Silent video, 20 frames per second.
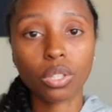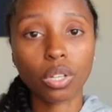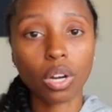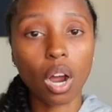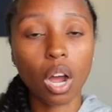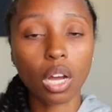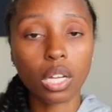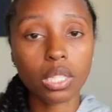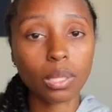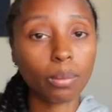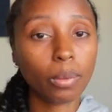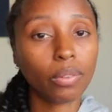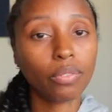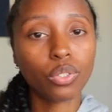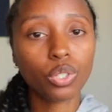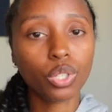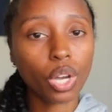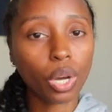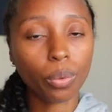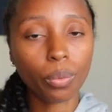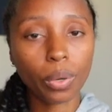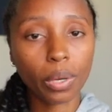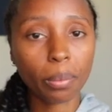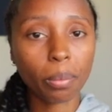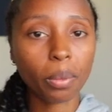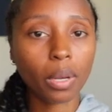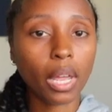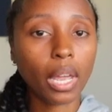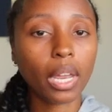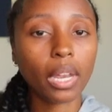They're awesome. And if you don't want to
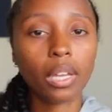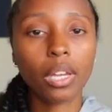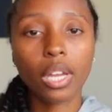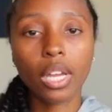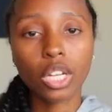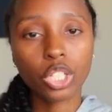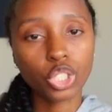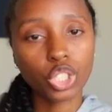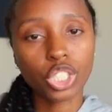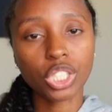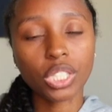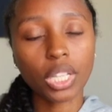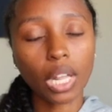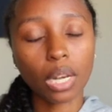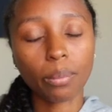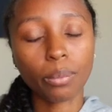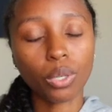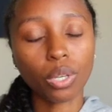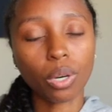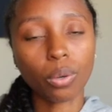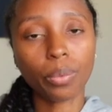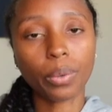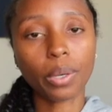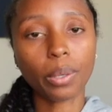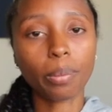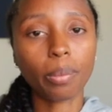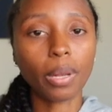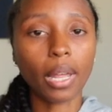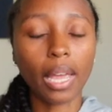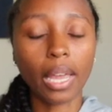play, just tell them you don't want
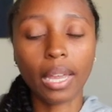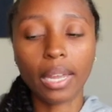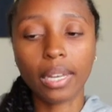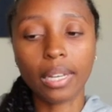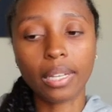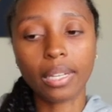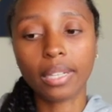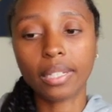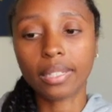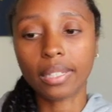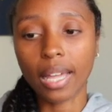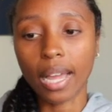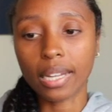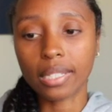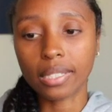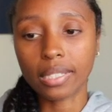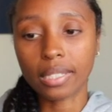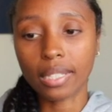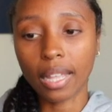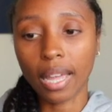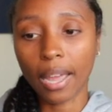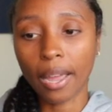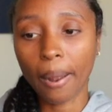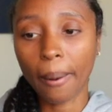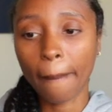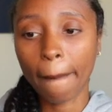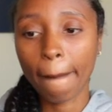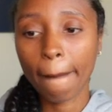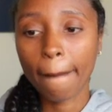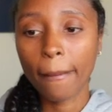to play, and that's that.